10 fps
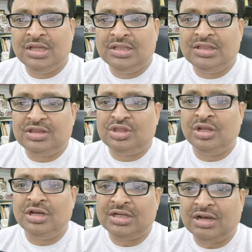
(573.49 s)
the
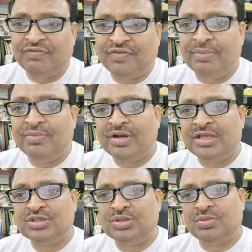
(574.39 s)
theoretical framework
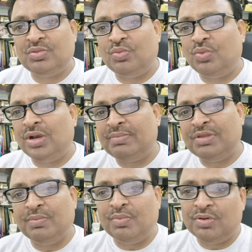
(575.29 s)
is one of the
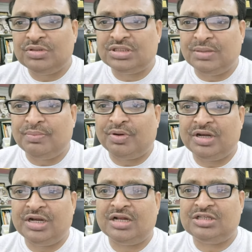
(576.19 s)
most
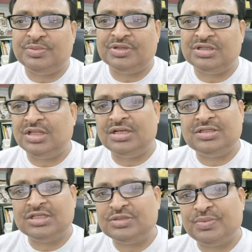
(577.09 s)
important aspects in the
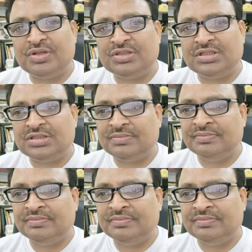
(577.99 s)
research process.